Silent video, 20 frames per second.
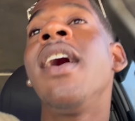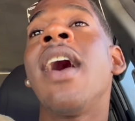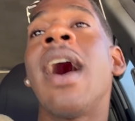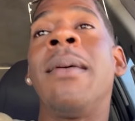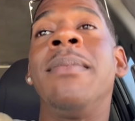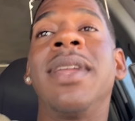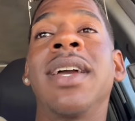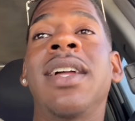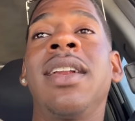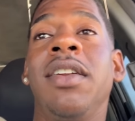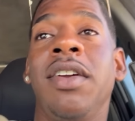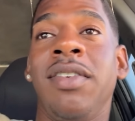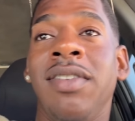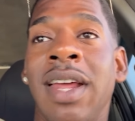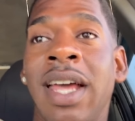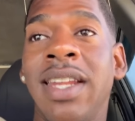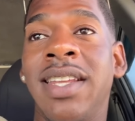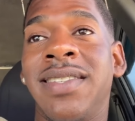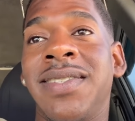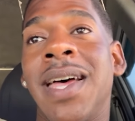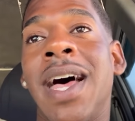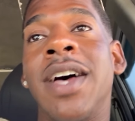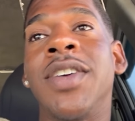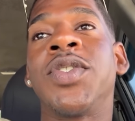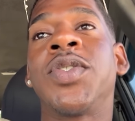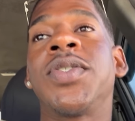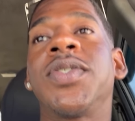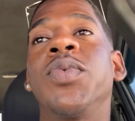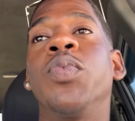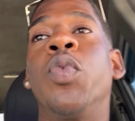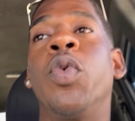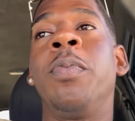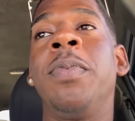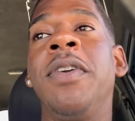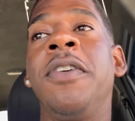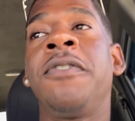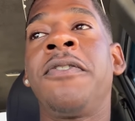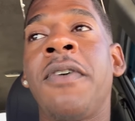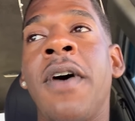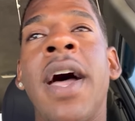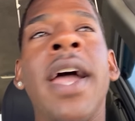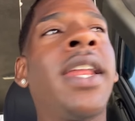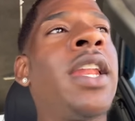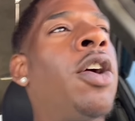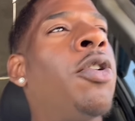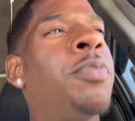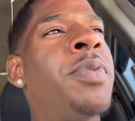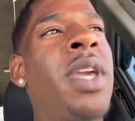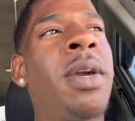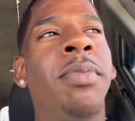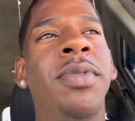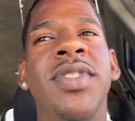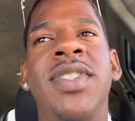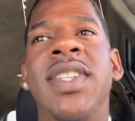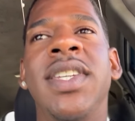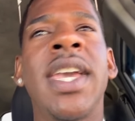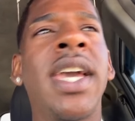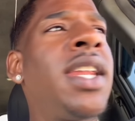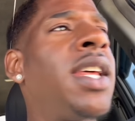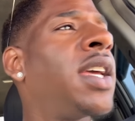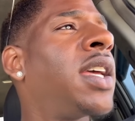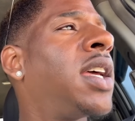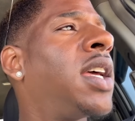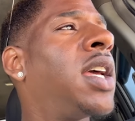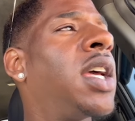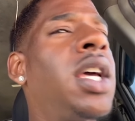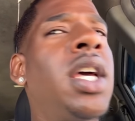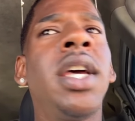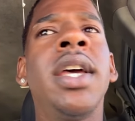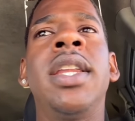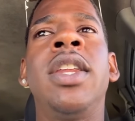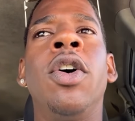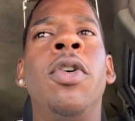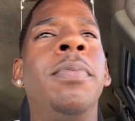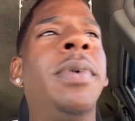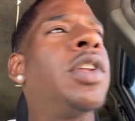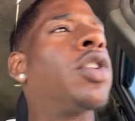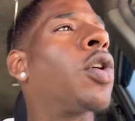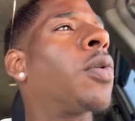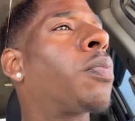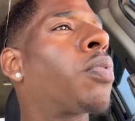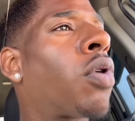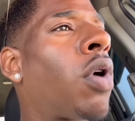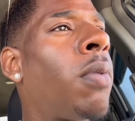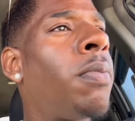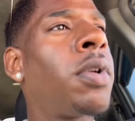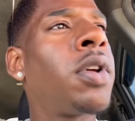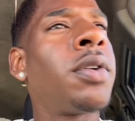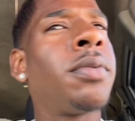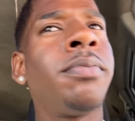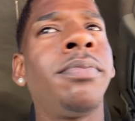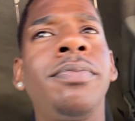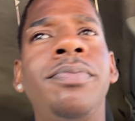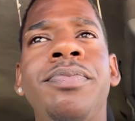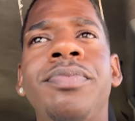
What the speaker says: I'm declaring that this house will be fine. I will be able to get it. There will be no problem.